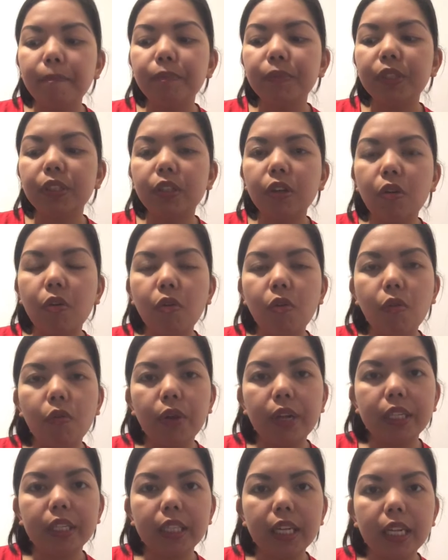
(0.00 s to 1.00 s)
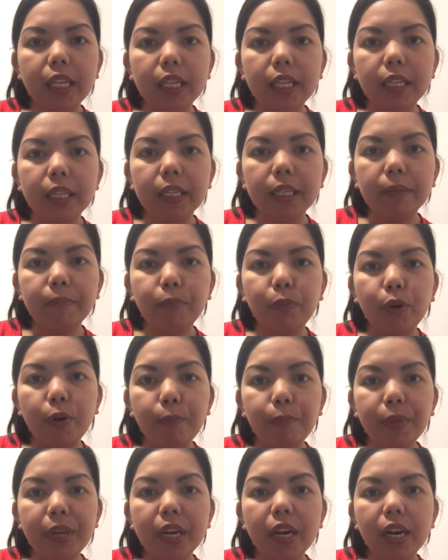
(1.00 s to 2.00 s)
So it's for
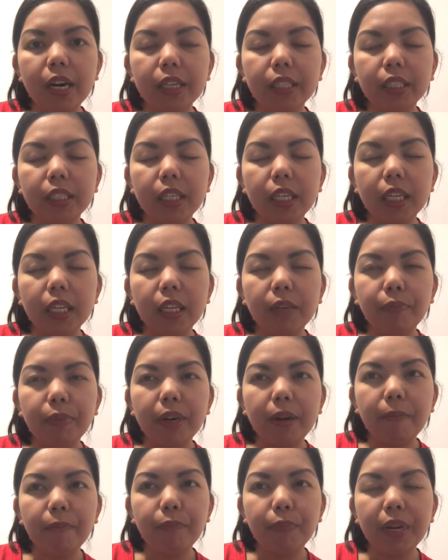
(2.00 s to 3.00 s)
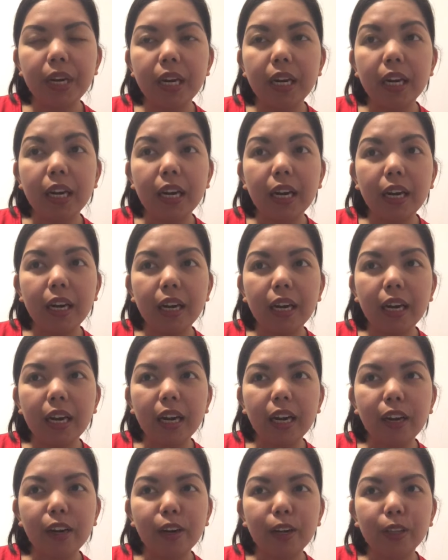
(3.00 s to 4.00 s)
PRC, Philippine
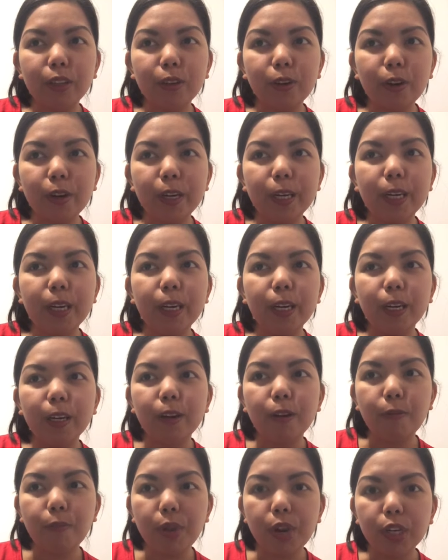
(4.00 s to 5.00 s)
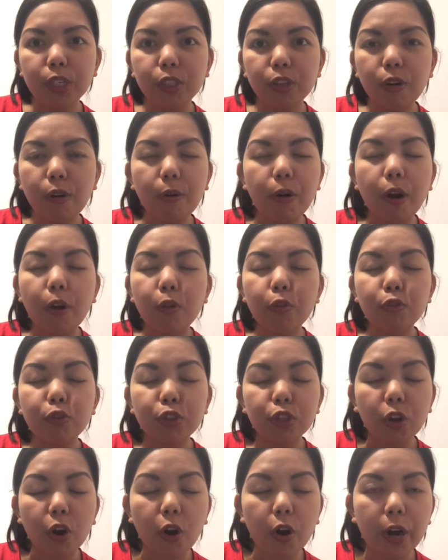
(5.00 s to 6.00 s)
Regulatory Commission, or
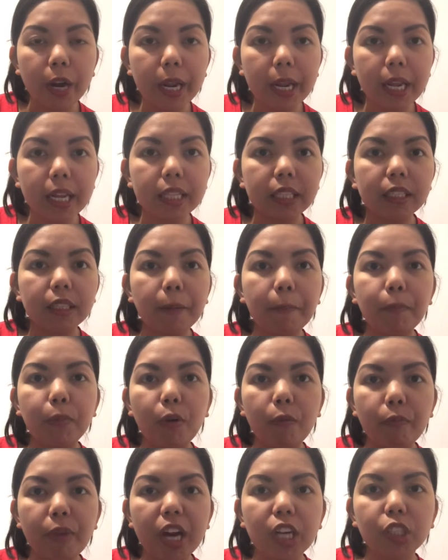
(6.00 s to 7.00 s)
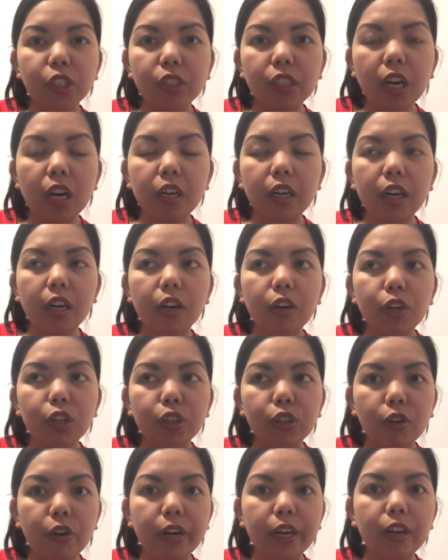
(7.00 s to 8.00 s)
sorry, it's Professional
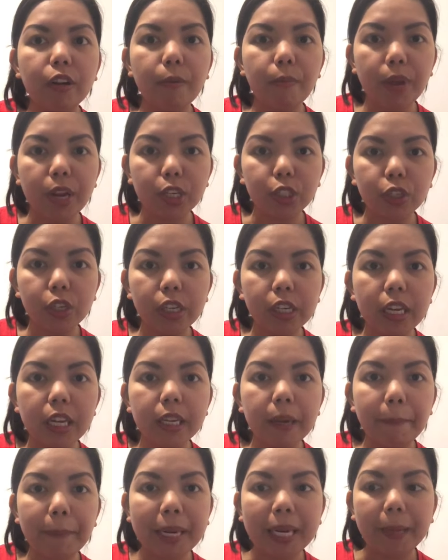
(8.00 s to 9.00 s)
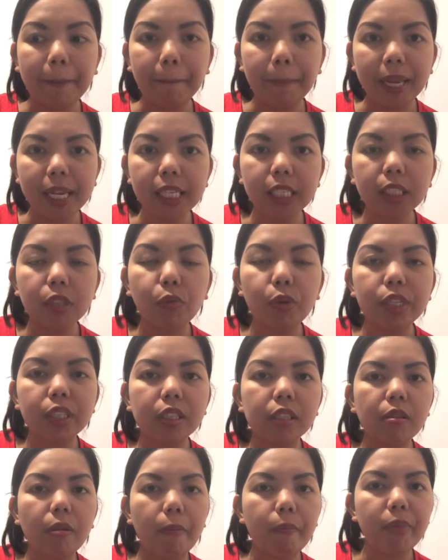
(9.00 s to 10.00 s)
Regulatory Commission in the Philippines, which
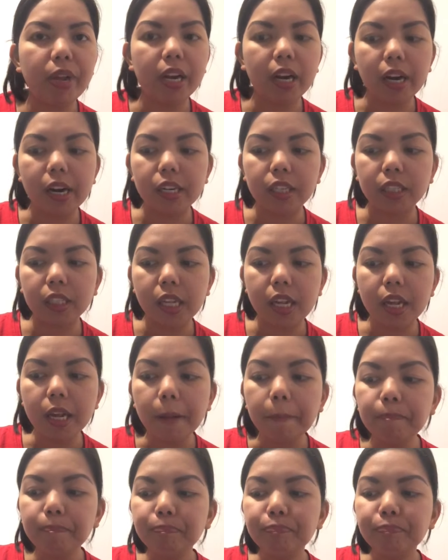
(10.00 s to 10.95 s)
is PRC,